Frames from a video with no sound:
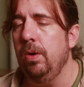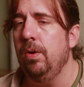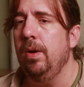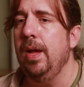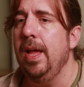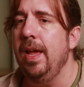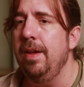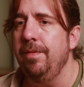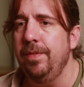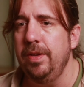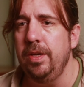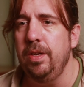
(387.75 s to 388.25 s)
all
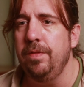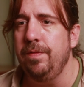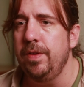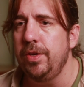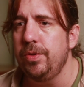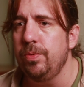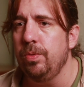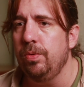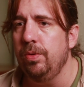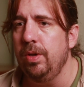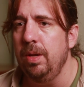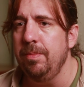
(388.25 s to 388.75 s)
have
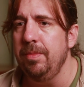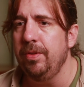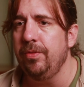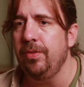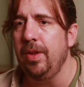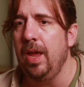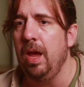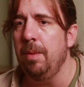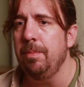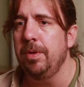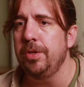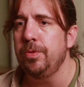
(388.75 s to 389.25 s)
individual limits
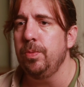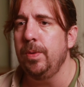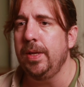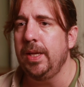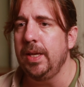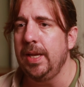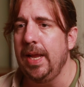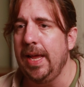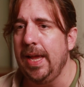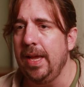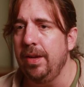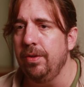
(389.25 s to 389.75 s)
of how much we
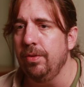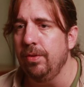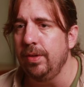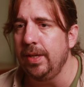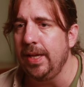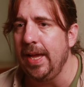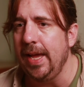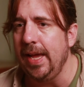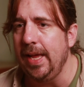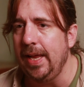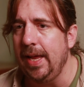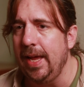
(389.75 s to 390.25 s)
can handle and
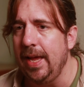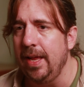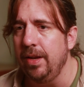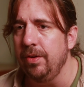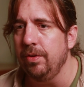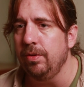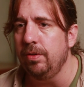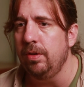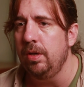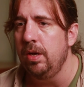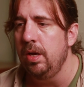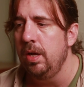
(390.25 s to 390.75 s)
can't
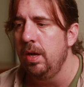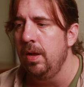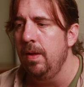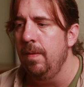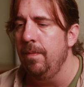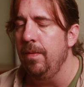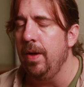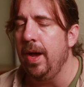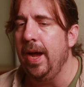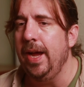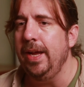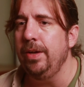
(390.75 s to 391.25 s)
handle.
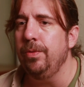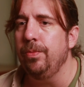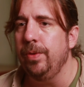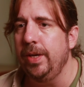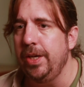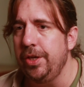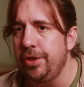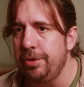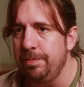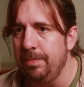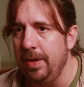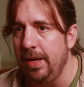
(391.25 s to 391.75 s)
I'd
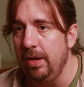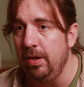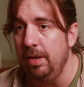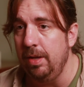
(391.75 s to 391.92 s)
reached my